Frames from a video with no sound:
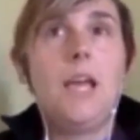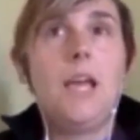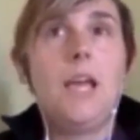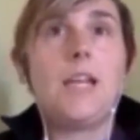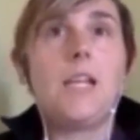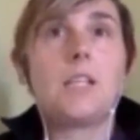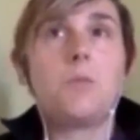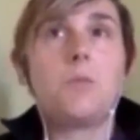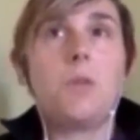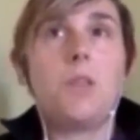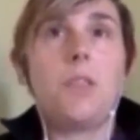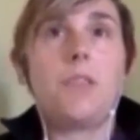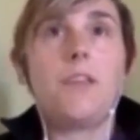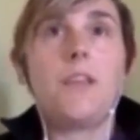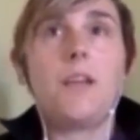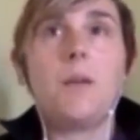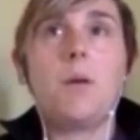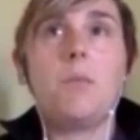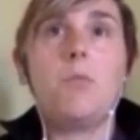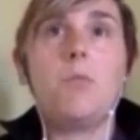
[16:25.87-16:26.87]
And as we
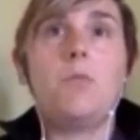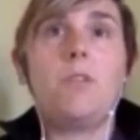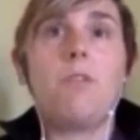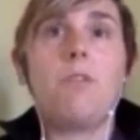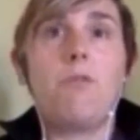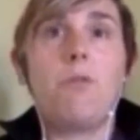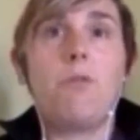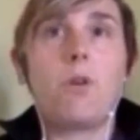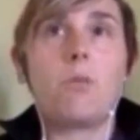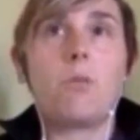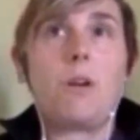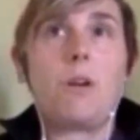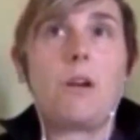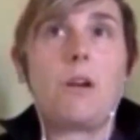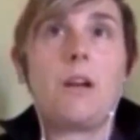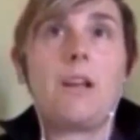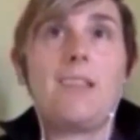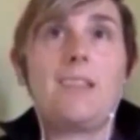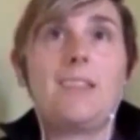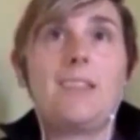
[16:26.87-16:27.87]
think about moving forward,